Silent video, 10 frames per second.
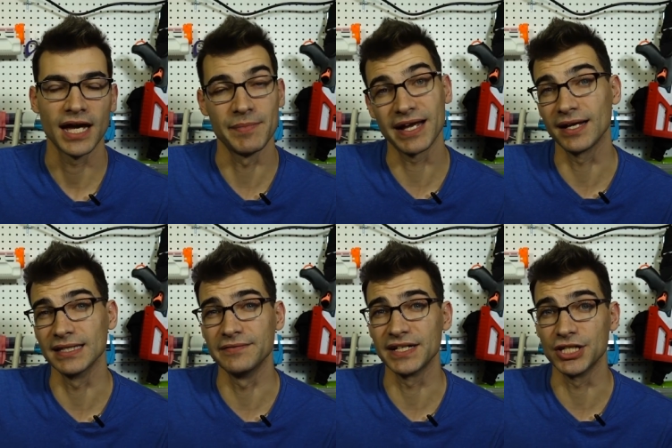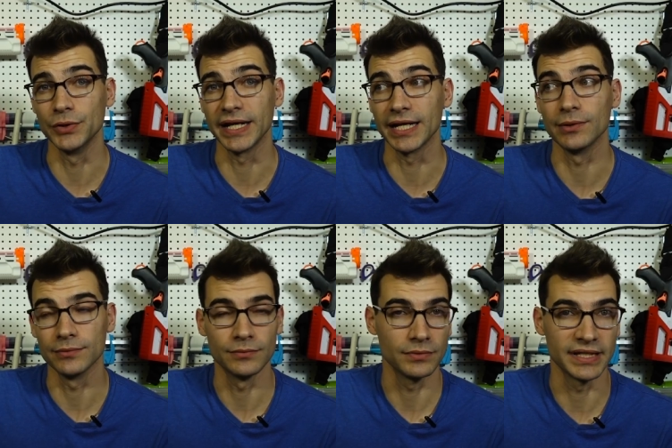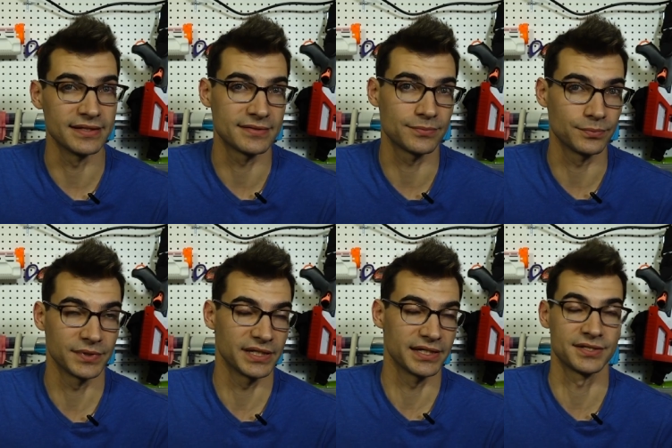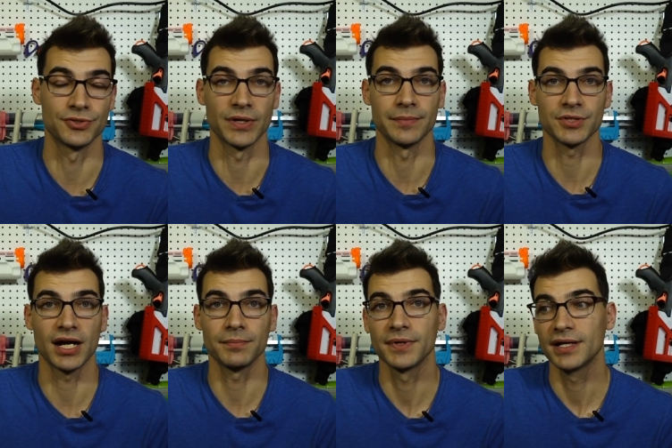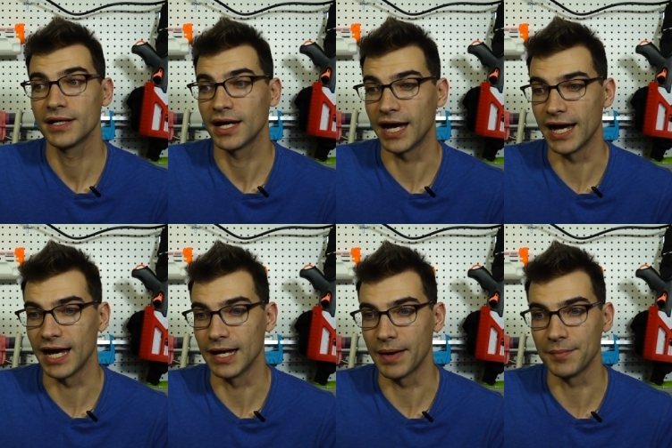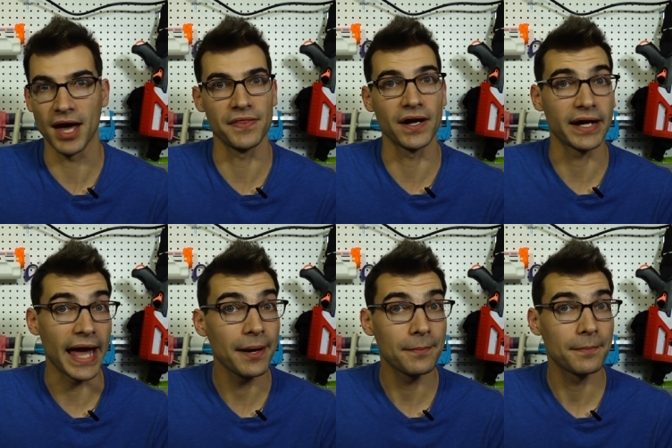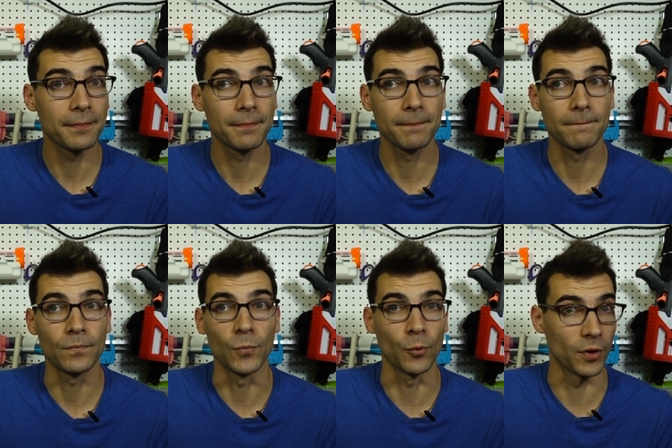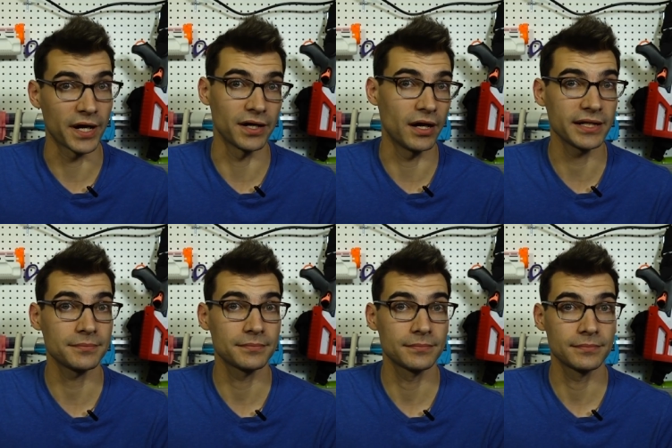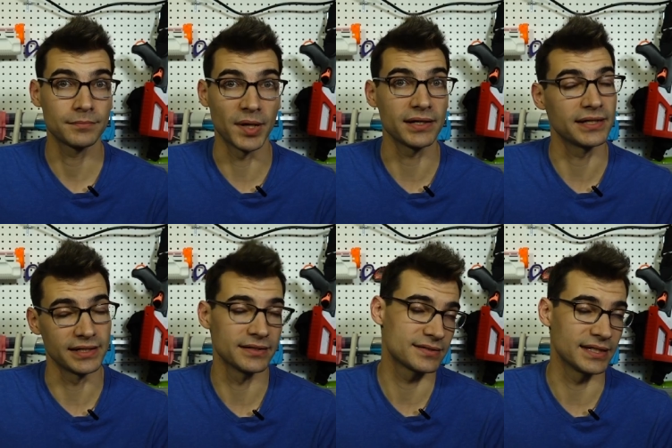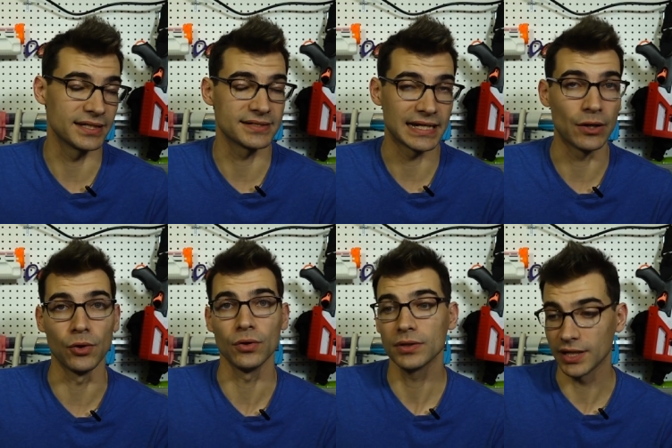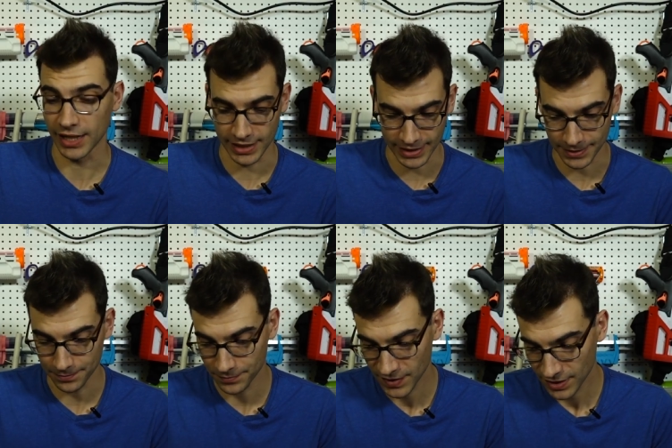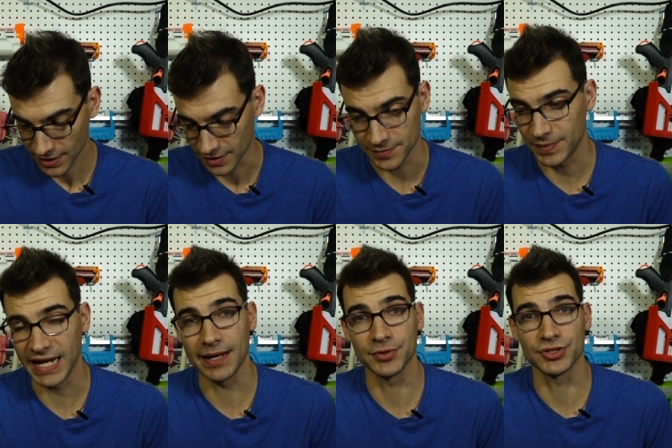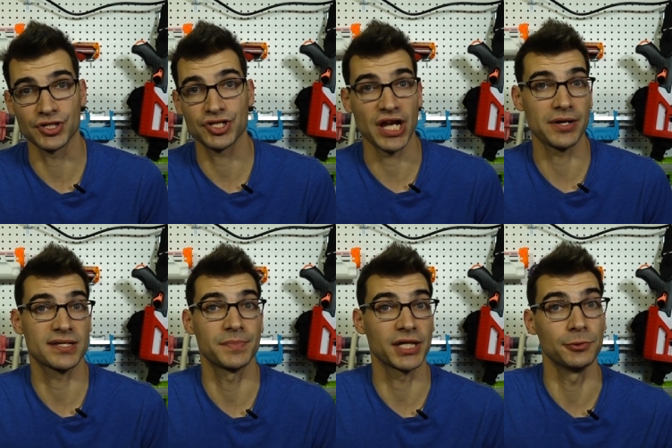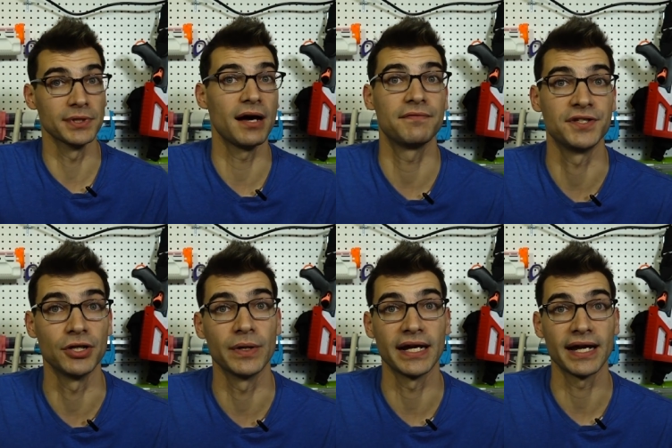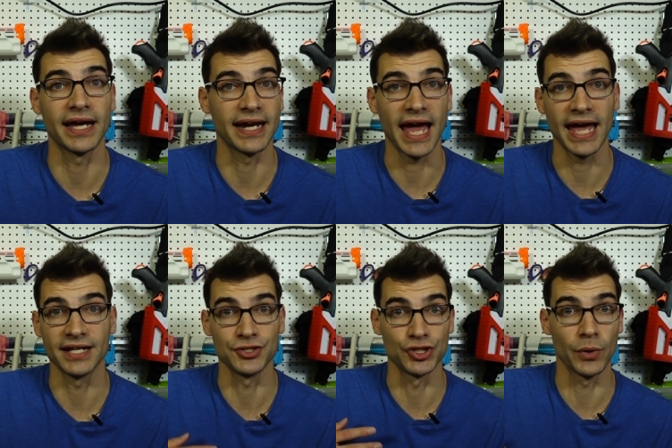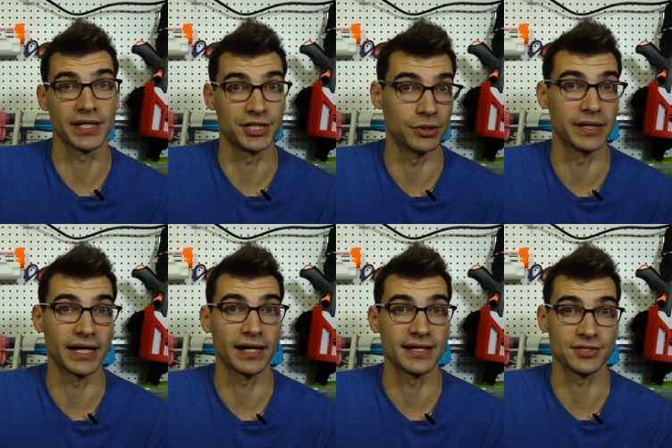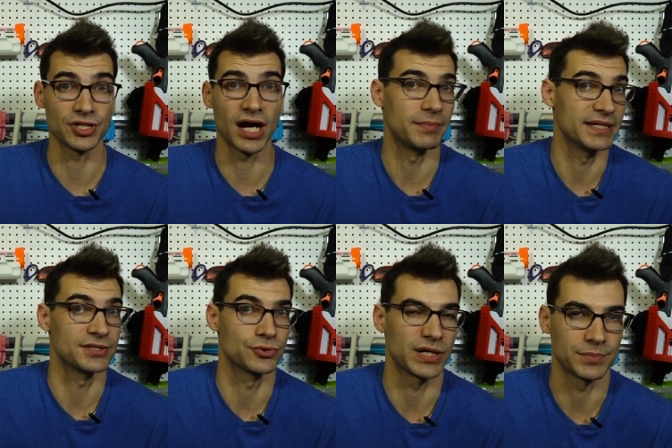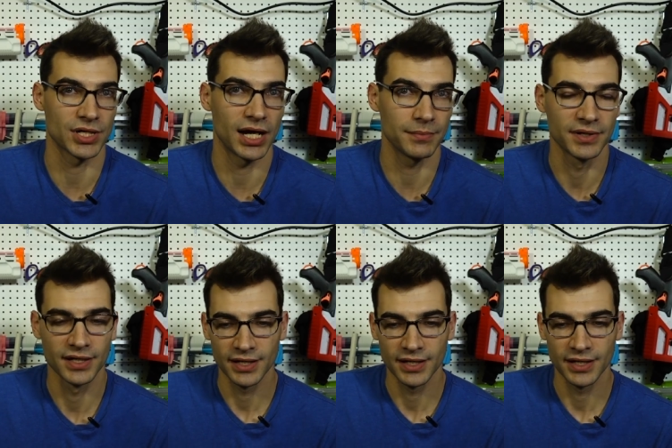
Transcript: and making a living doing it is is a dream job. Um, I'm not there yet. We're working on it, but it is it is a goal. Because um, being able to just share something you love doing and, and enjoy doing as a job is a dream job.